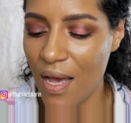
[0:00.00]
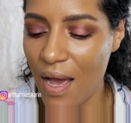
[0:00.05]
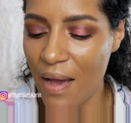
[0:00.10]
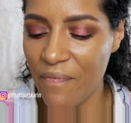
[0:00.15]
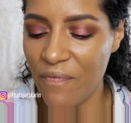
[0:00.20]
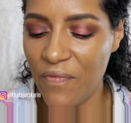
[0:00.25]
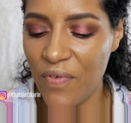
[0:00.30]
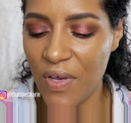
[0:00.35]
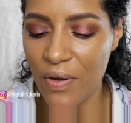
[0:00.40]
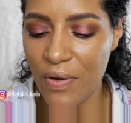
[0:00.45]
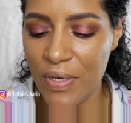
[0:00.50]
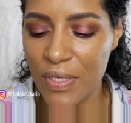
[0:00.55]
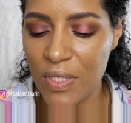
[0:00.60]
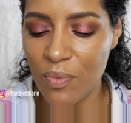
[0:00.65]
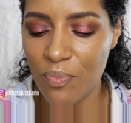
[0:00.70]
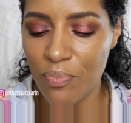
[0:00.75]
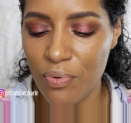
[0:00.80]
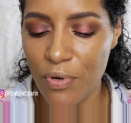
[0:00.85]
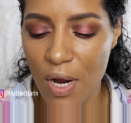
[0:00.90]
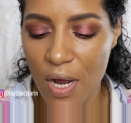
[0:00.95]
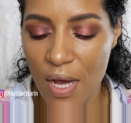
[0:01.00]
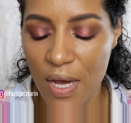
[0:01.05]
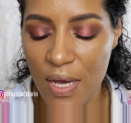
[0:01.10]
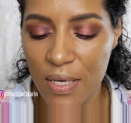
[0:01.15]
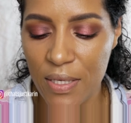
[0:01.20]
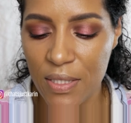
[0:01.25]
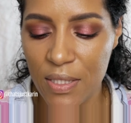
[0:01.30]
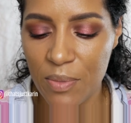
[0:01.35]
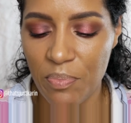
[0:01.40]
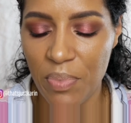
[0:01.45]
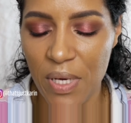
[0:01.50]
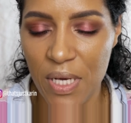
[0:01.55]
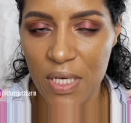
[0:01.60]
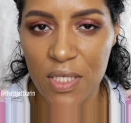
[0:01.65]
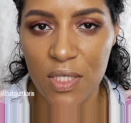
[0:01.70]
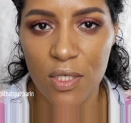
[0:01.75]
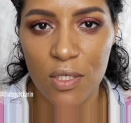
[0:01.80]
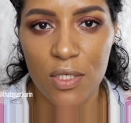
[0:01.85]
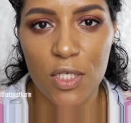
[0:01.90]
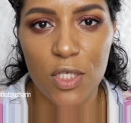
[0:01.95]
I'm very surprised
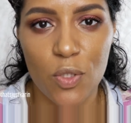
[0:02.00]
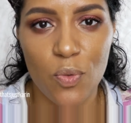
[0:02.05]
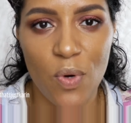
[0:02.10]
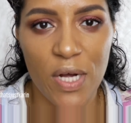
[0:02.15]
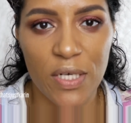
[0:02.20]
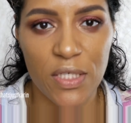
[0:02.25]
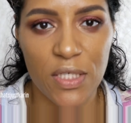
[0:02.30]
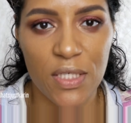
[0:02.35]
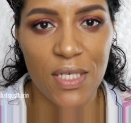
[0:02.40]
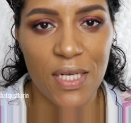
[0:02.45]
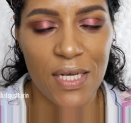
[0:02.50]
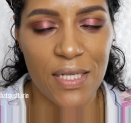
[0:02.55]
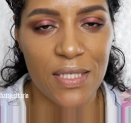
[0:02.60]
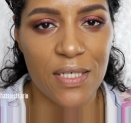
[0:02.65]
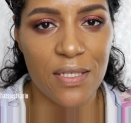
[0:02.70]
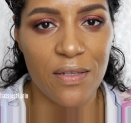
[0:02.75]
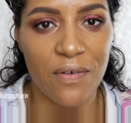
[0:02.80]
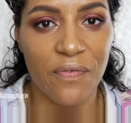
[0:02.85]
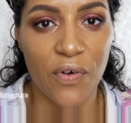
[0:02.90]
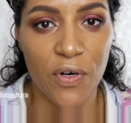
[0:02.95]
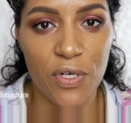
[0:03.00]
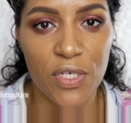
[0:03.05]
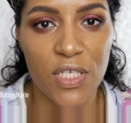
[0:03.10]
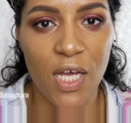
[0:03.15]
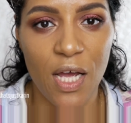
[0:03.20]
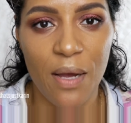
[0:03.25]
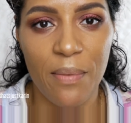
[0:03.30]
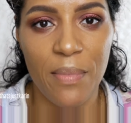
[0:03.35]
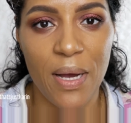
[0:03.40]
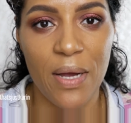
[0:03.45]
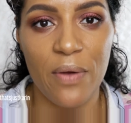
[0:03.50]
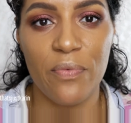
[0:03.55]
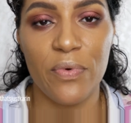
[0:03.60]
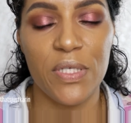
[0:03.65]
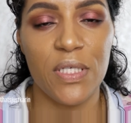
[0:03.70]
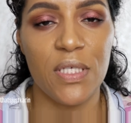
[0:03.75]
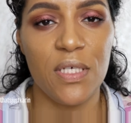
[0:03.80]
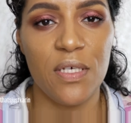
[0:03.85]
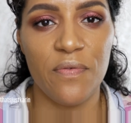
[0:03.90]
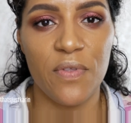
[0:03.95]
based on the swatches that I did the first time I
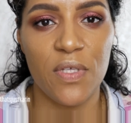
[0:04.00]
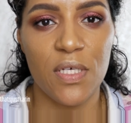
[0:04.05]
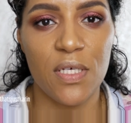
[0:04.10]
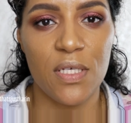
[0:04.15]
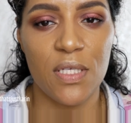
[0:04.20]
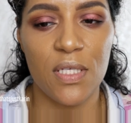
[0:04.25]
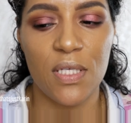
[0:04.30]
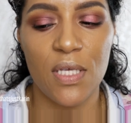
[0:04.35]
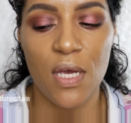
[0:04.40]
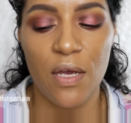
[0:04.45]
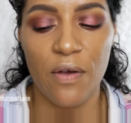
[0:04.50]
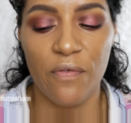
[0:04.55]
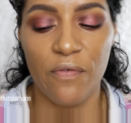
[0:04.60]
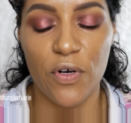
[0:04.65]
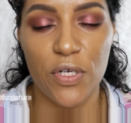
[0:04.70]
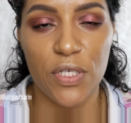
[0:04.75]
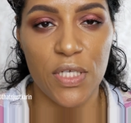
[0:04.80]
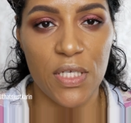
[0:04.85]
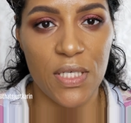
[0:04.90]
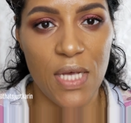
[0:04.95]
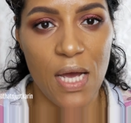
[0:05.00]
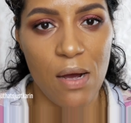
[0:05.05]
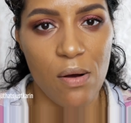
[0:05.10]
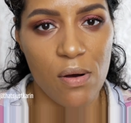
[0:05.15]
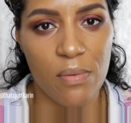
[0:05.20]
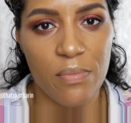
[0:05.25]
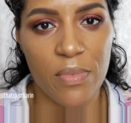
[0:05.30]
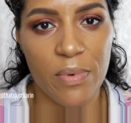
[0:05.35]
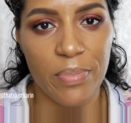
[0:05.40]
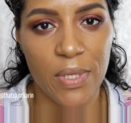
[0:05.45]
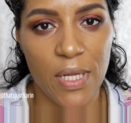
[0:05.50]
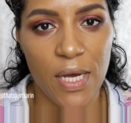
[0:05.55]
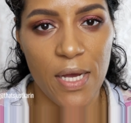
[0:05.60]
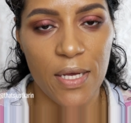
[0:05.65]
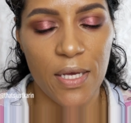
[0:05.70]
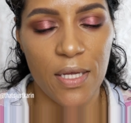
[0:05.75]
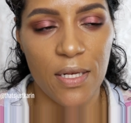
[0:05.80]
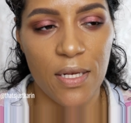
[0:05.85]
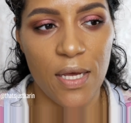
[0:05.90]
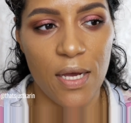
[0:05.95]
received this versus how I'm applying
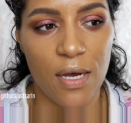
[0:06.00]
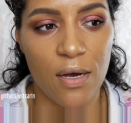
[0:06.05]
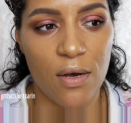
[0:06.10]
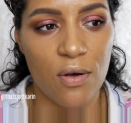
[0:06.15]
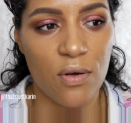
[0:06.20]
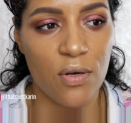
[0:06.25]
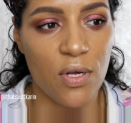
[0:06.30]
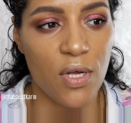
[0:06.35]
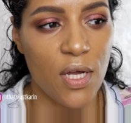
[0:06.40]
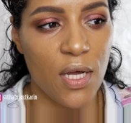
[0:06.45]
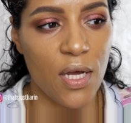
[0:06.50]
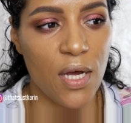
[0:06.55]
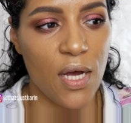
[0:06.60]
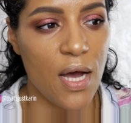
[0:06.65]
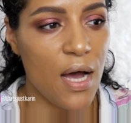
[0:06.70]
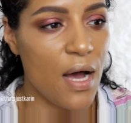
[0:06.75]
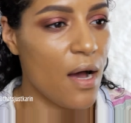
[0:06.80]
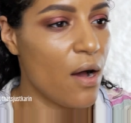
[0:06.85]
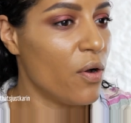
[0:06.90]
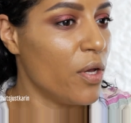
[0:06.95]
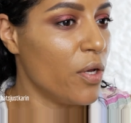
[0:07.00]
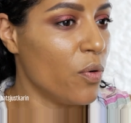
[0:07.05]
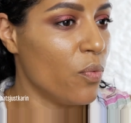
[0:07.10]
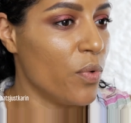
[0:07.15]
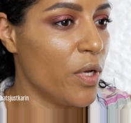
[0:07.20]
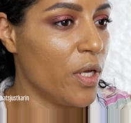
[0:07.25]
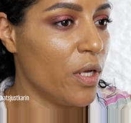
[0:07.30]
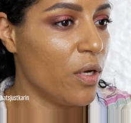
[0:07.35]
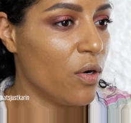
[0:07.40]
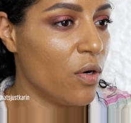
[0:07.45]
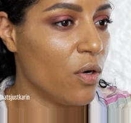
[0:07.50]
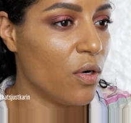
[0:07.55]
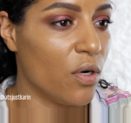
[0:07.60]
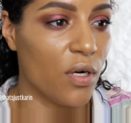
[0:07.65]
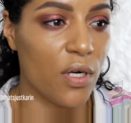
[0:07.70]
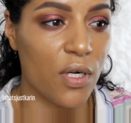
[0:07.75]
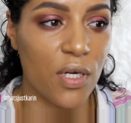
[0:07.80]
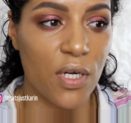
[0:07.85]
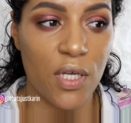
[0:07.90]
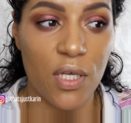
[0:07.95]
it now, how it went
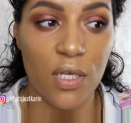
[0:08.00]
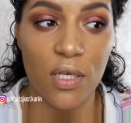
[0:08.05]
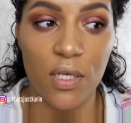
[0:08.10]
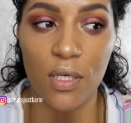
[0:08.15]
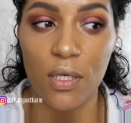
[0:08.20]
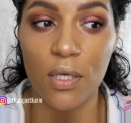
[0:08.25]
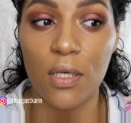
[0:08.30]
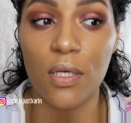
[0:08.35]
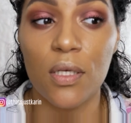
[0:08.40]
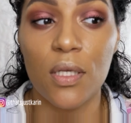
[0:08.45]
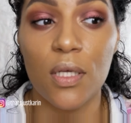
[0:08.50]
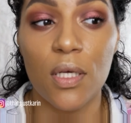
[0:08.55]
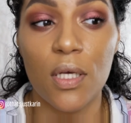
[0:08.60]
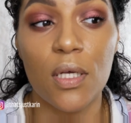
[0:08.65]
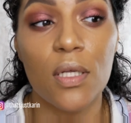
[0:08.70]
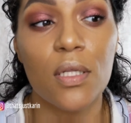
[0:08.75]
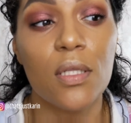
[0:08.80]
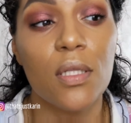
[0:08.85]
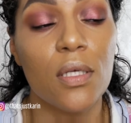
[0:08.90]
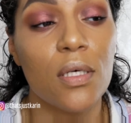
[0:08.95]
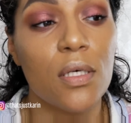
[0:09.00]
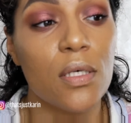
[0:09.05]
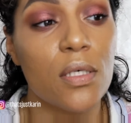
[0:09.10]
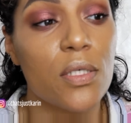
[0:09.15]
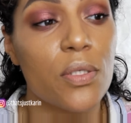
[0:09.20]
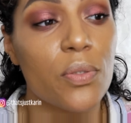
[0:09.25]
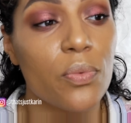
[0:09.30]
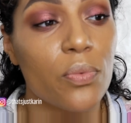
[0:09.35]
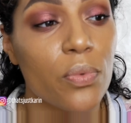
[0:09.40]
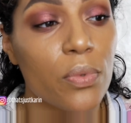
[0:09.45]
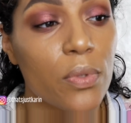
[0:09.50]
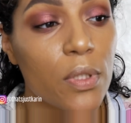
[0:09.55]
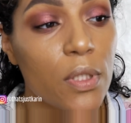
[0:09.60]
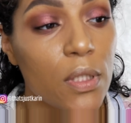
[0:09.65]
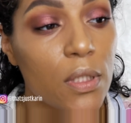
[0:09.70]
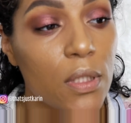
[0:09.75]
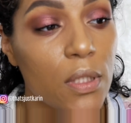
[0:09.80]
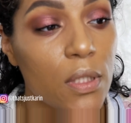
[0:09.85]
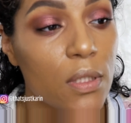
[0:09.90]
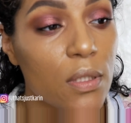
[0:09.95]
on. And it looks
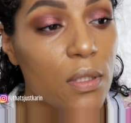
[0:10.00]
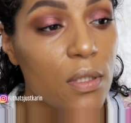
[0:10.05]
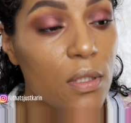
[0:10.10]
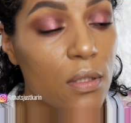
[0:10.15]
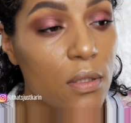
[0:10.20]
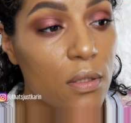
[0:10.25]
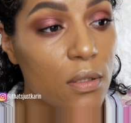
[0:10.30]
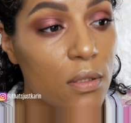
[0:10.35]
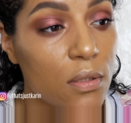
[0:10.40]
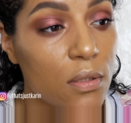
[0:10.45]
really good.